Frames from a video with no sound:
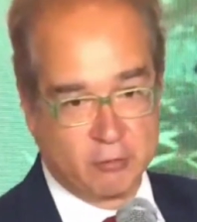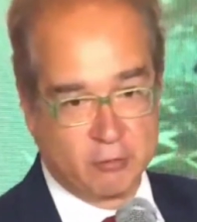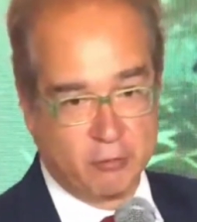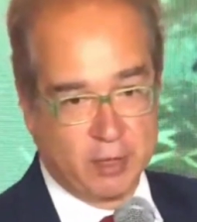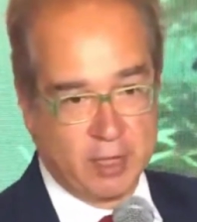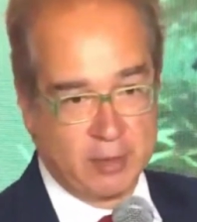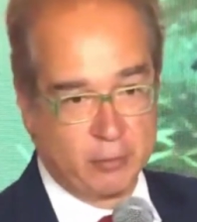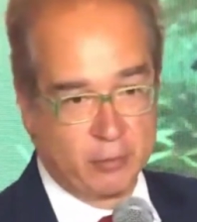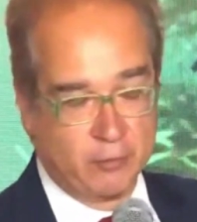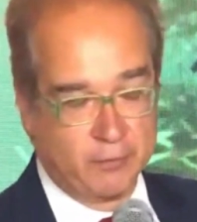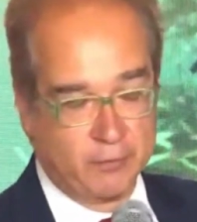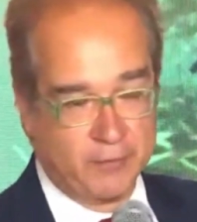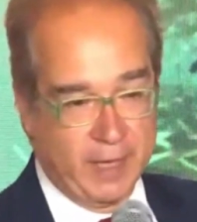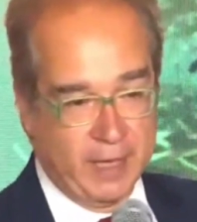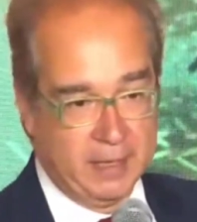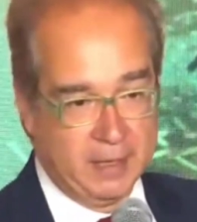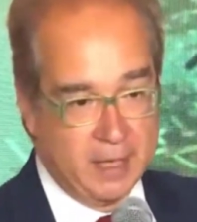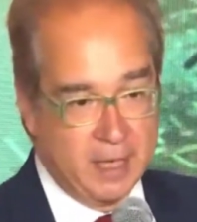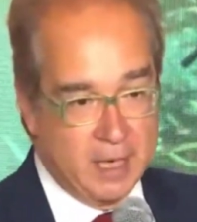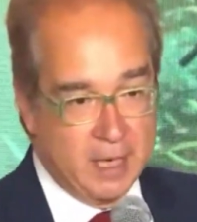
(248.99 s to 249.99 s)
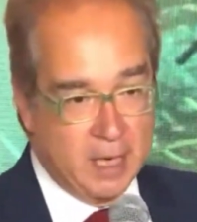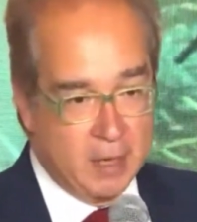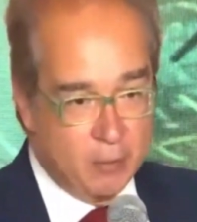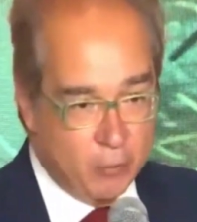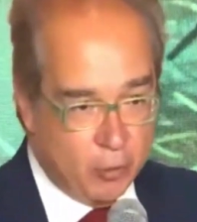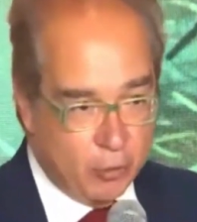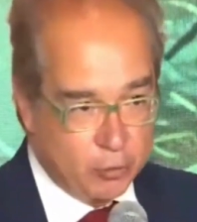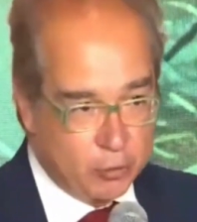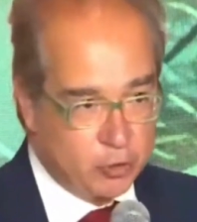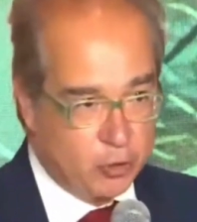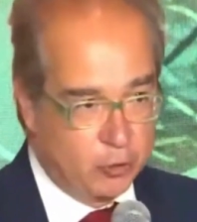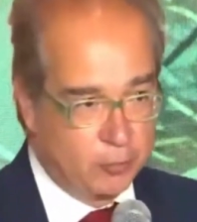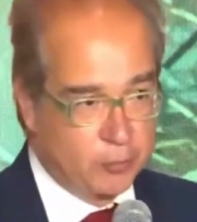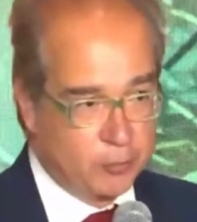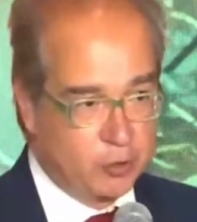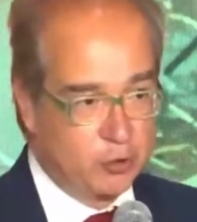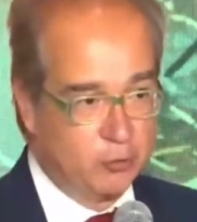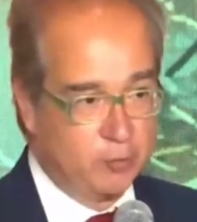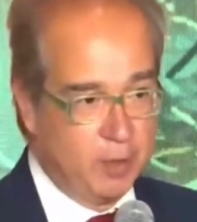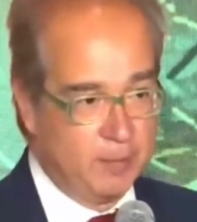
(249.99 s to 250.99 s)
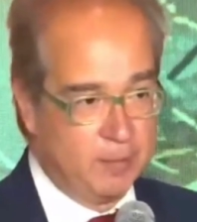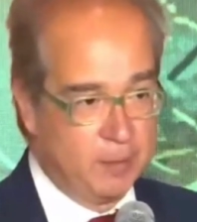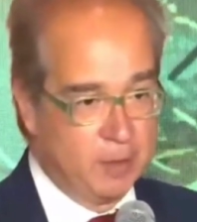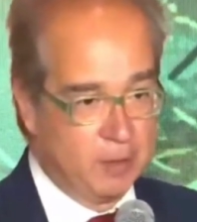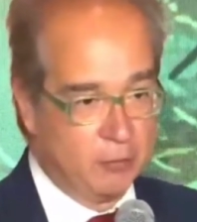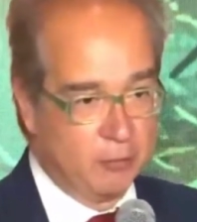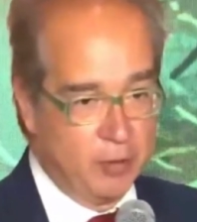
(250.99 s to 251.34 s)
We can provide more jobs to people.